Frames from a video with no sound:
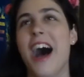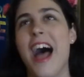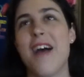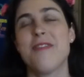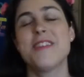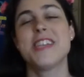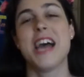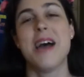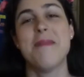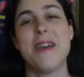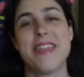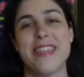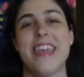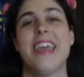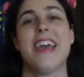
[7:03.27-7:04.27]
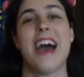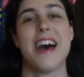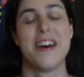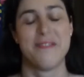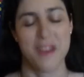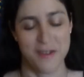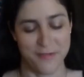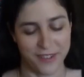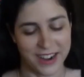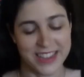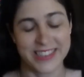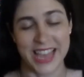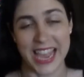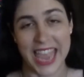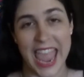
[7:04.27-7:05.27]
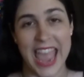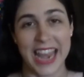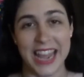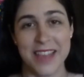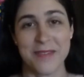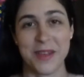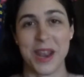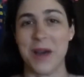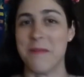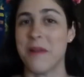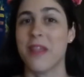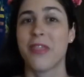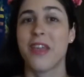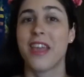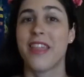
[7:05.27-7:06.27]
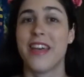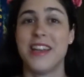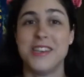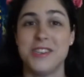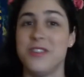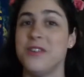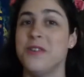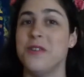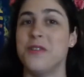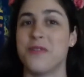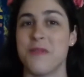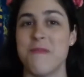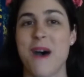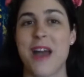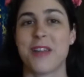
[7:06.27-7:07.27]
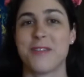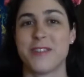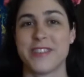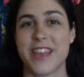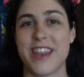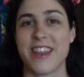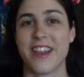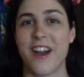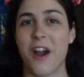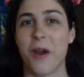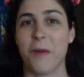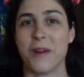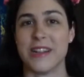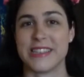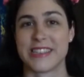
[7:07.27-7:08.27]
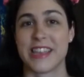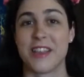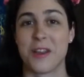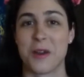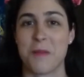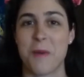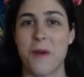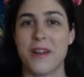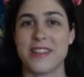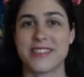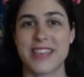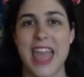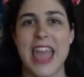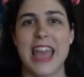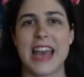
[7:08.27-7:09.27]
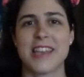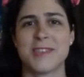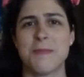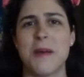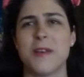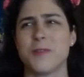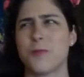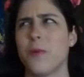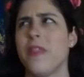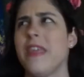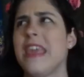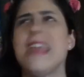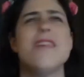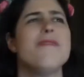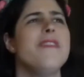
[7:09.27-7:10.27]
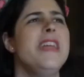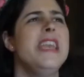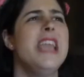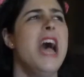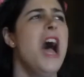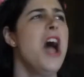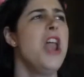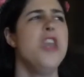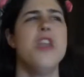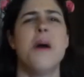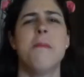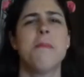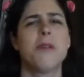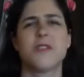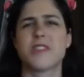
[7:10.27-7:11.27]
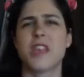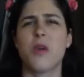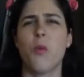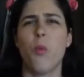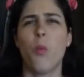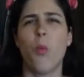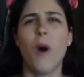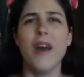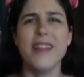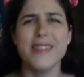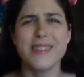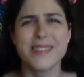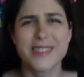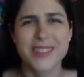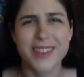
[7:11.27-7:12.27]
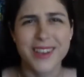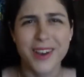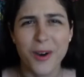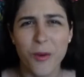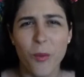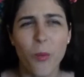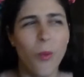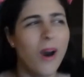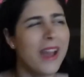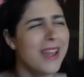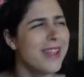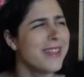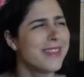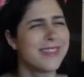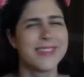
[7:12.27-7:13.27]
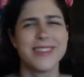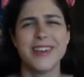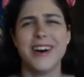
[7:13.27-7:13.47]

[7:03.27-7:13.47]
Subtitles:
Every time I think of that phrase, I can't even, I'm gonna think of that dude from Battle for Zendikar where it's like your opponents can't cast spells with even numbers. Like, what? What?